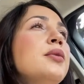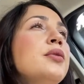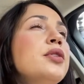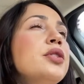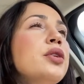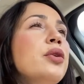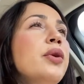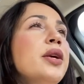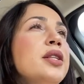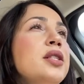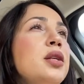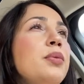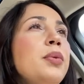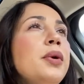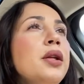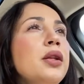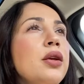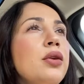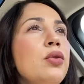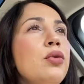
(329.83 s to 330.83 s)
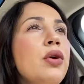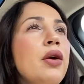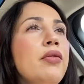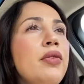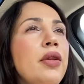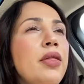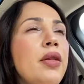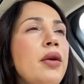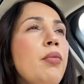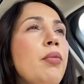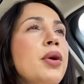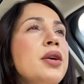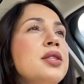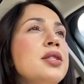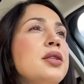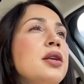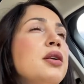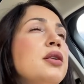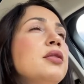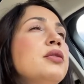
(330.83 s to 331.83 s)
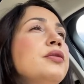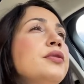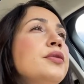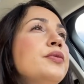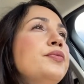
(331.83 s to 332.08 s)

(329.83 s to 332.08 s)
So I typically cook everything myself,